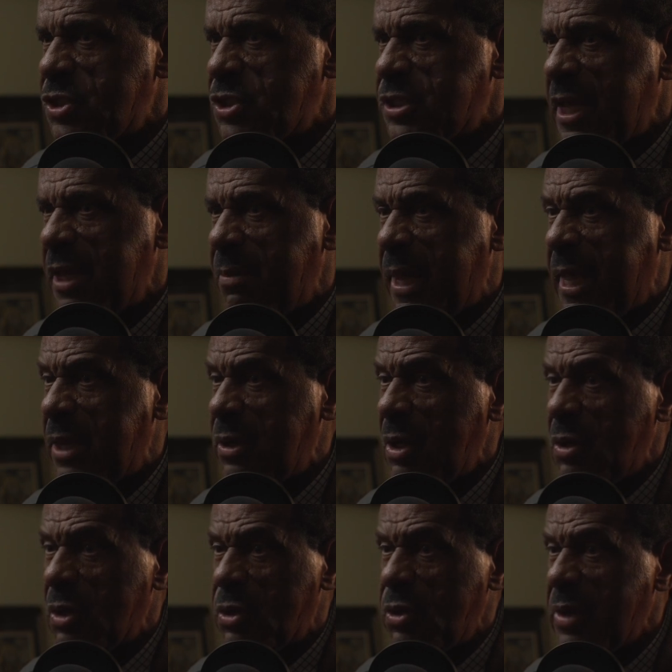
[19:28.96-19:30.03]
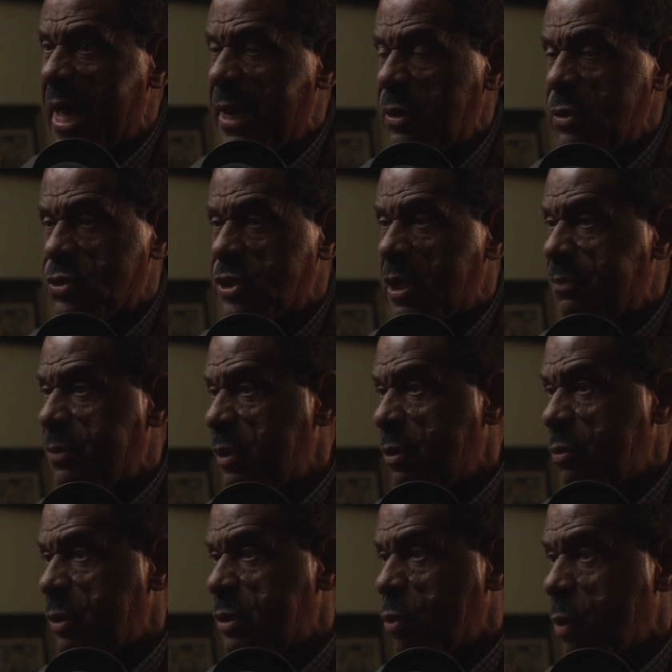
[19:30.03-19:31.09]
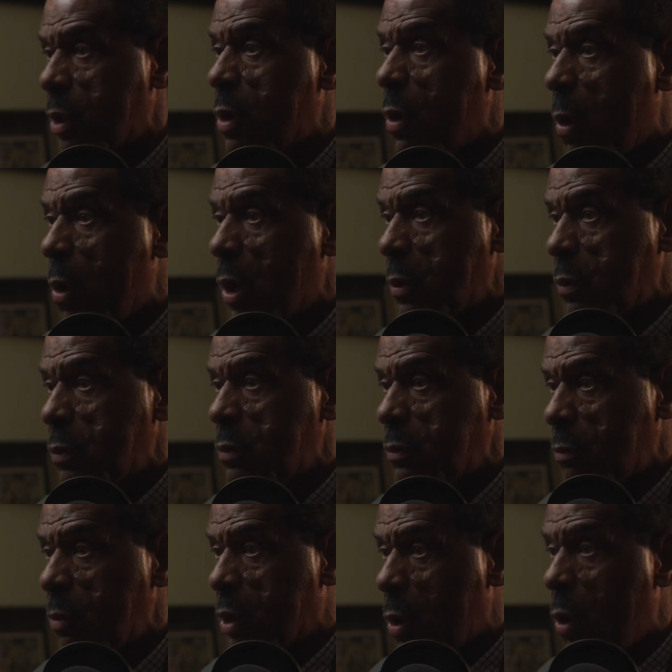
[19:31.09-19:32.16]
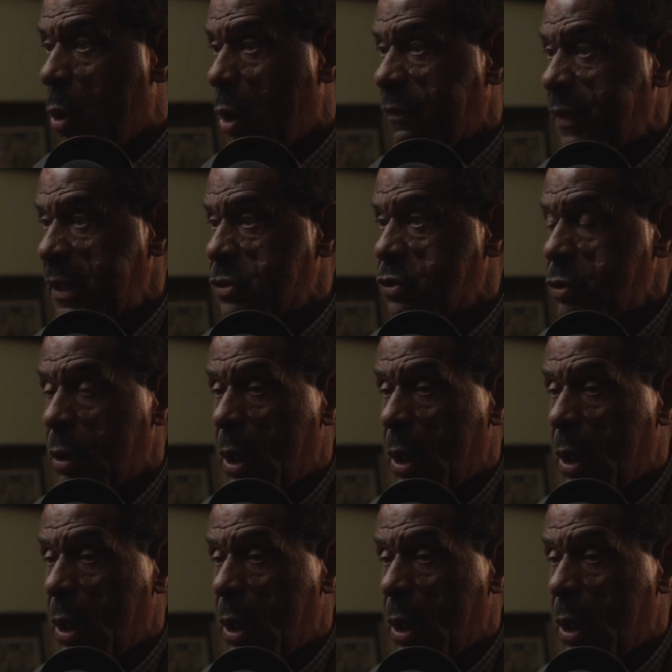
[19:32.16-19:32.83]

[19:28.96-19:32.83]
said, "Man, look, you got to do something to record this."